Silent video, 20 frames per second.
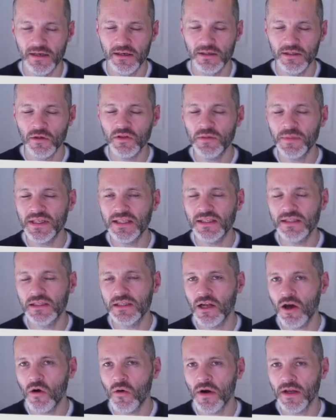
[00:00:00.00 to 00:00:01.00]
So it's a bit
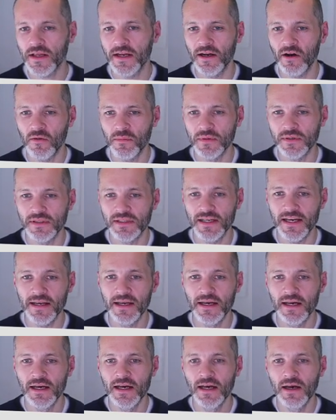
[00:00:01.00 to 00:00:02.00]
slower than
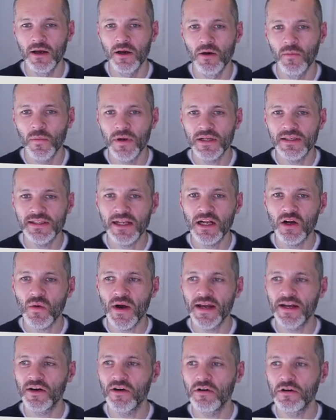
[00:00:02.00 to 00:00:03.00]
OpenSea, but it's still
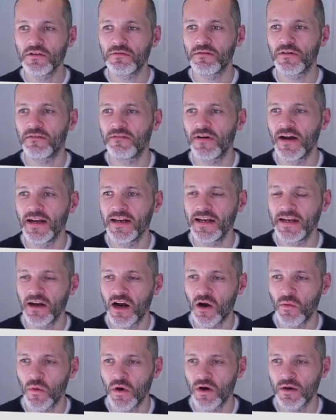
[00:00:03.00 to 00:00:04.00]
quite good for finding
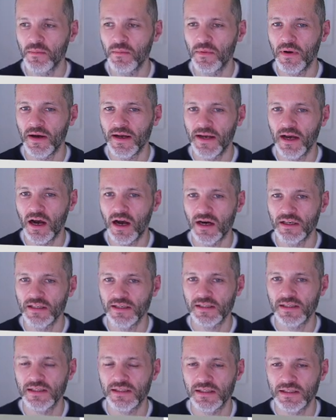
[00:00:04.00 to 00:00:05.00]
artwork by
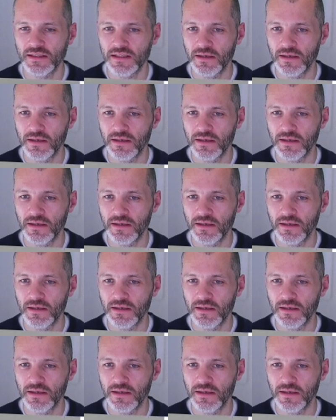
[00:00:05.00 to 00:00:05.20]
artists